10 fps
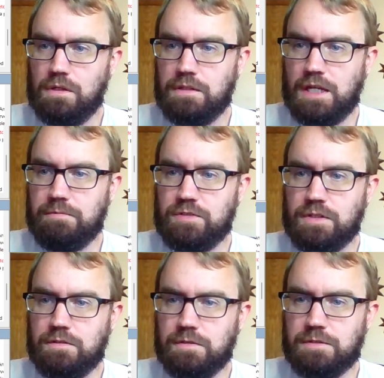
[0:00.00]
Damage
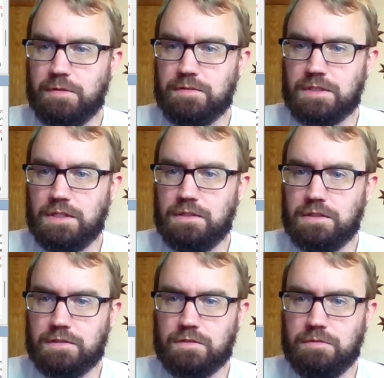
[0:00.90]
done to exposed skin in
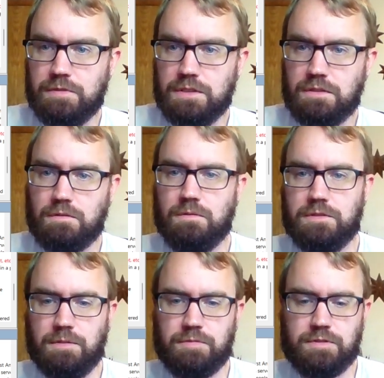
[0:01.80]
extremely cold
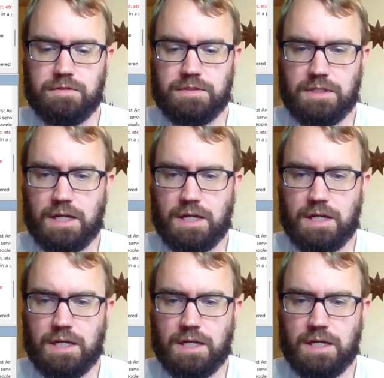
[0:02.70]
temperatures.